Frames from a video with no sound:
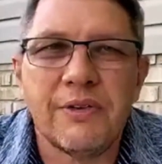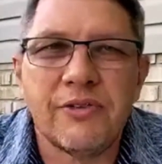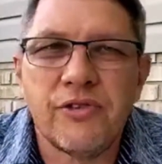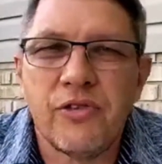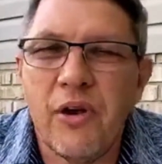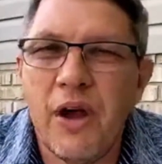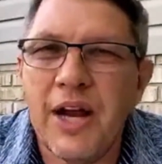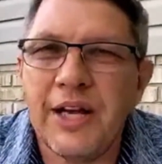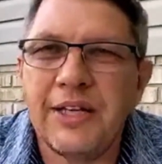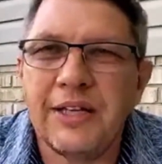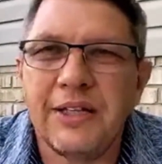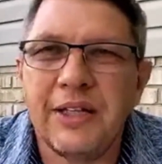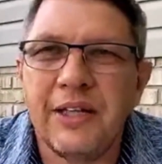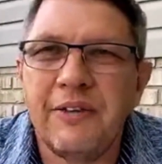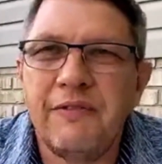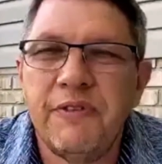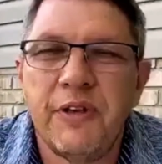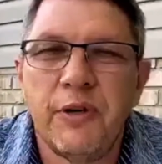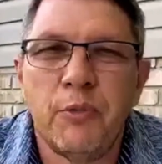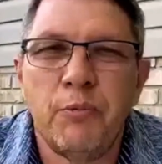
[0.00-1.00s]
trying to
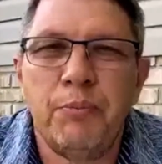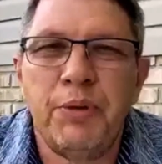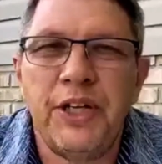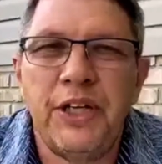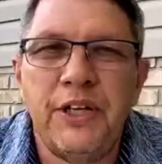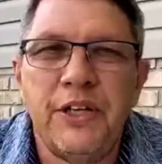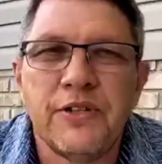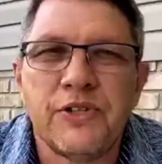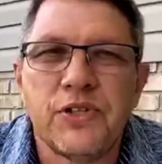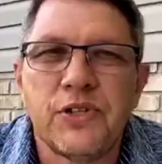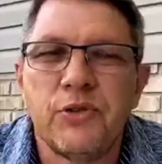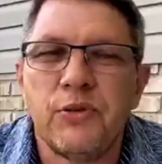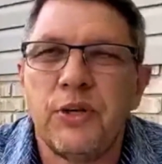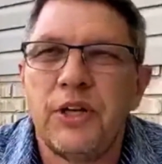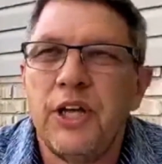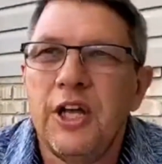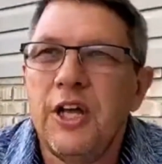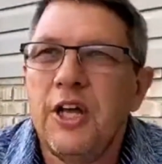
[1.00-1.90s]
live in obedience to it.